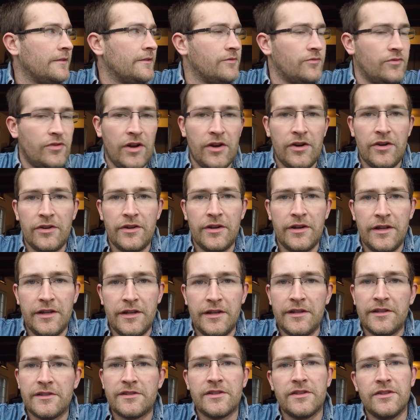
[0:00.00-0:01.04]
sharing
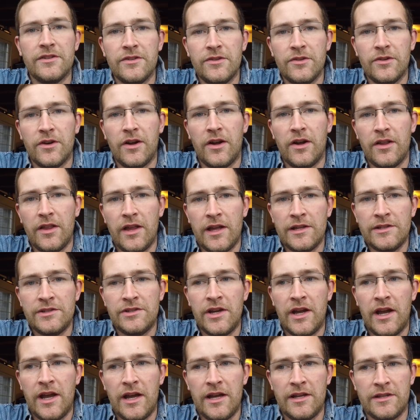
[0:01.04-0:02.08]
this and doing all that
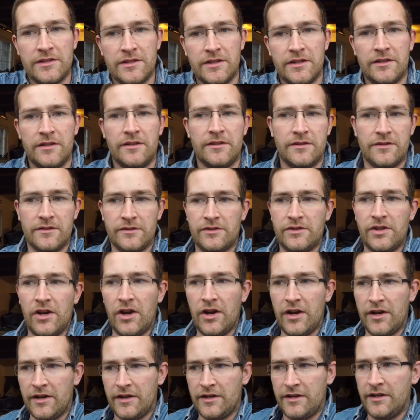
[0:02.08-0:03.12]
jazz. And
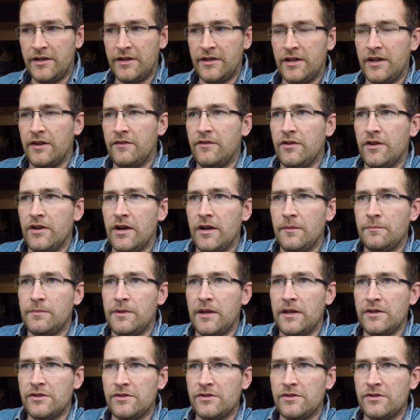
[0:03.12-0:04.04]
sorry I didn't give you an update